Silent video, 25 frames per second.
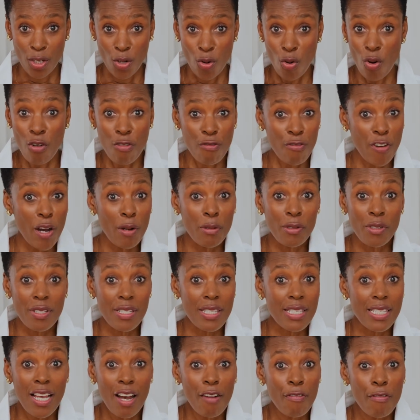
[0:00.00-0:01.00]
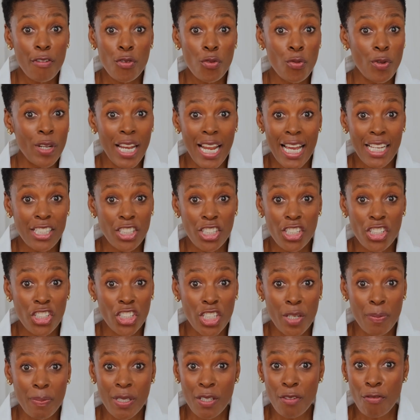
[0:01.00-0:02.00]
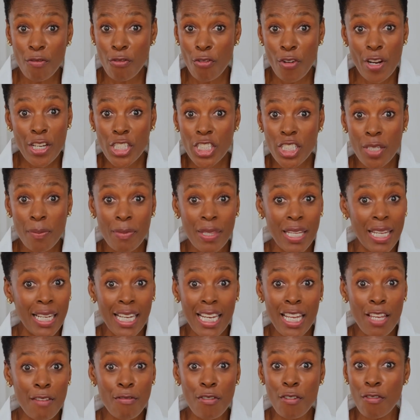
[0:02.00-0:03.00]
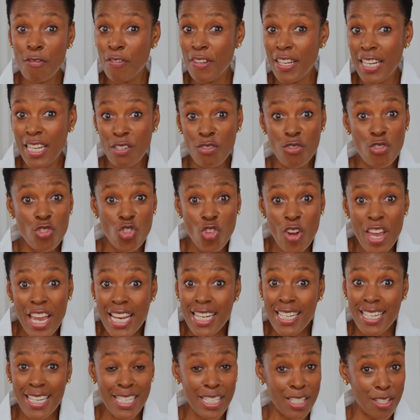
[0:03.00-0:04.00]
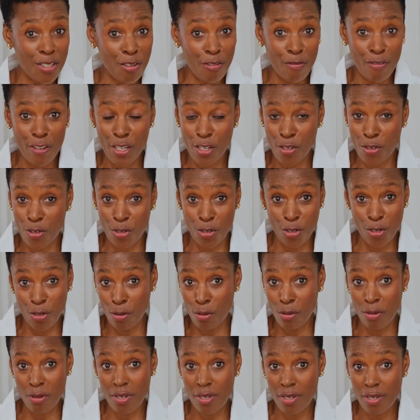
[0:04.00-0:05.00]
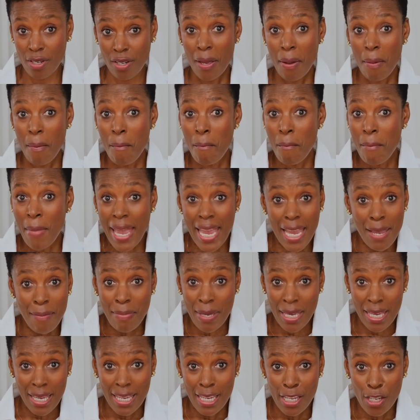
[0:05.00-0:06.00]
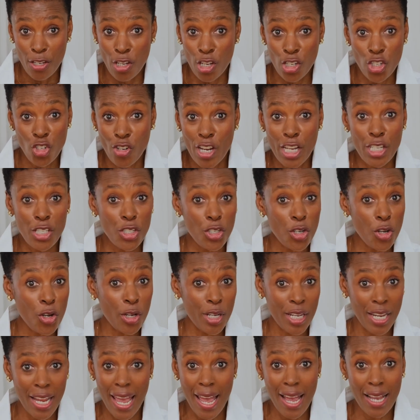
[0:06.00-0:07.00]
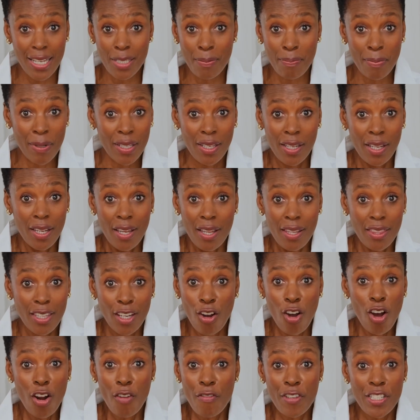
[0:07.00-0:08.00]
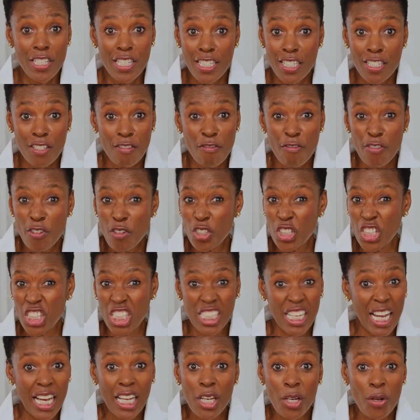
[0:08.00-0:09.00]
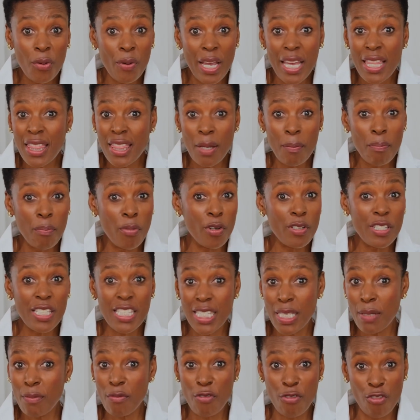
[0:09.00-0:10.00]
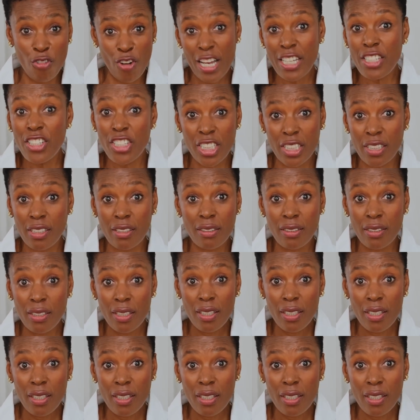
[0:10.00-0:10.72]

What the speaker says: Or found yourself in relationships and friendships that leave you feeling drained instead of understood? Maybe you're trying to connect, but the conversation feels shallow and the bonds seem fragile.